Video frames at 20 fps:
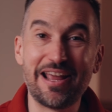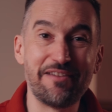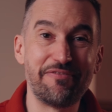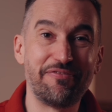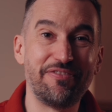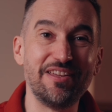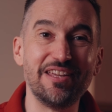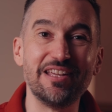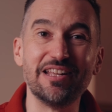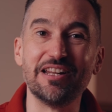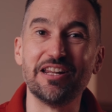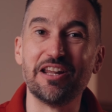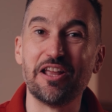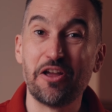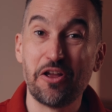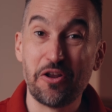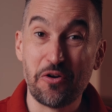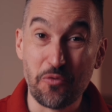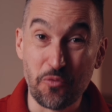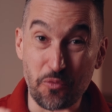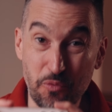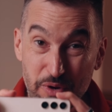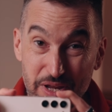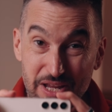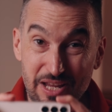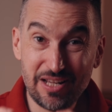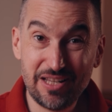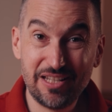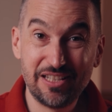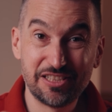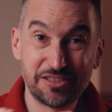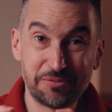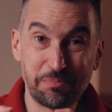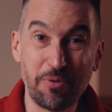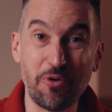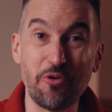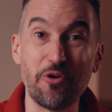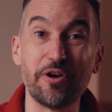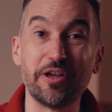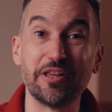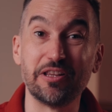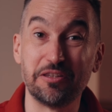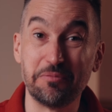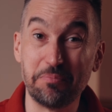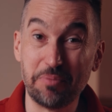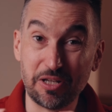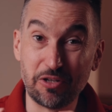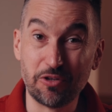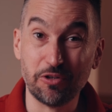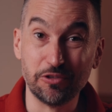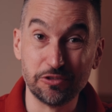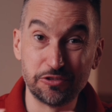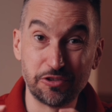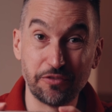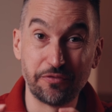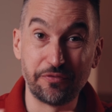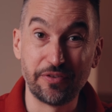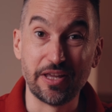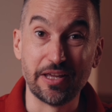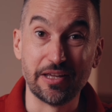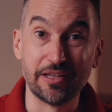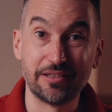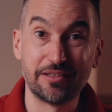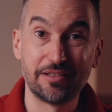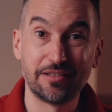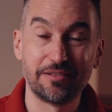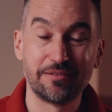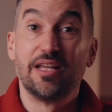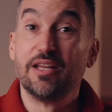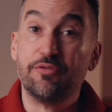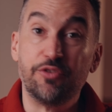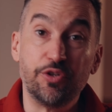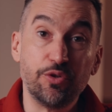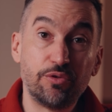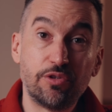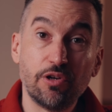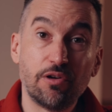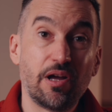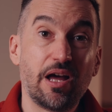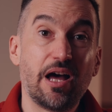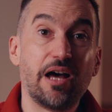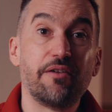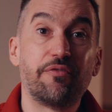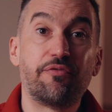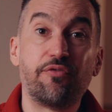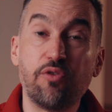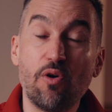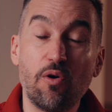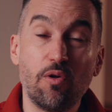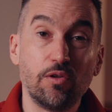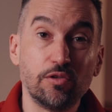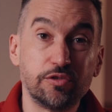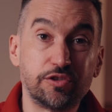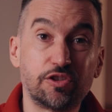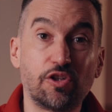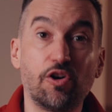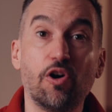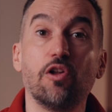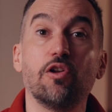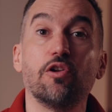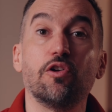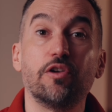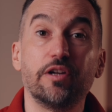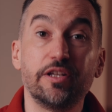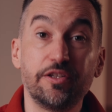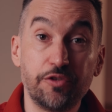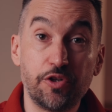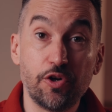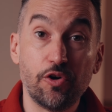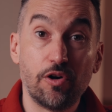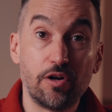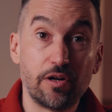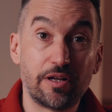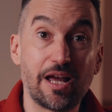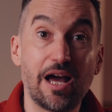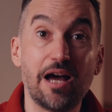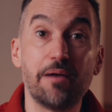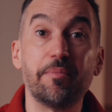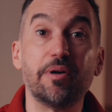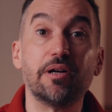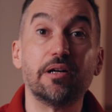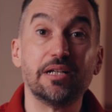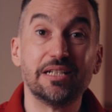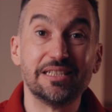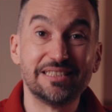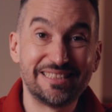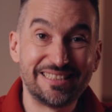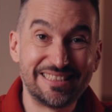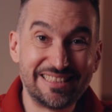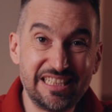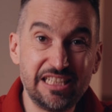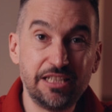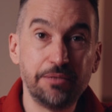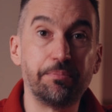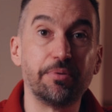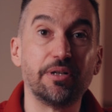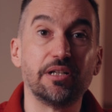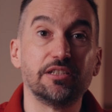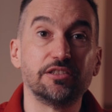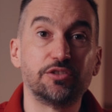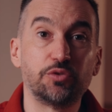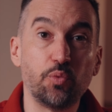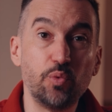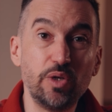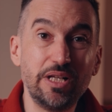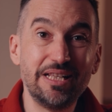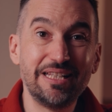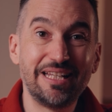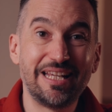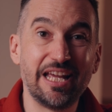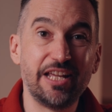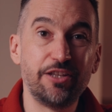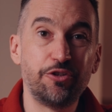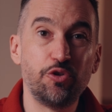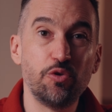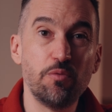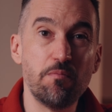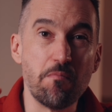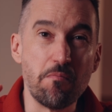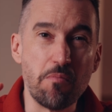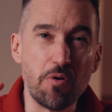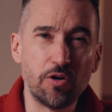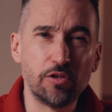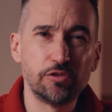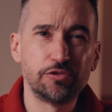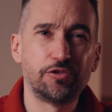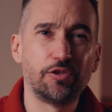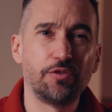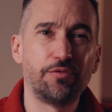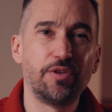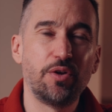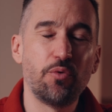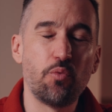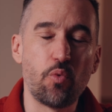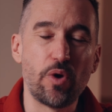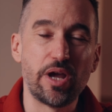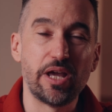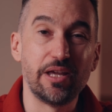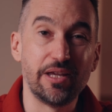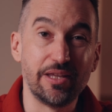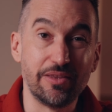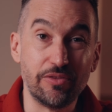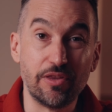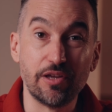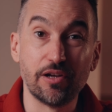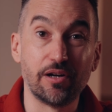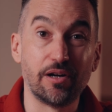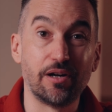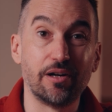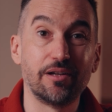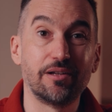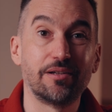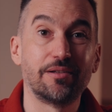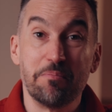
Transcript: I feel really spoiled because of it. If you don't have false color in your camera, zebras will get you most of the way there.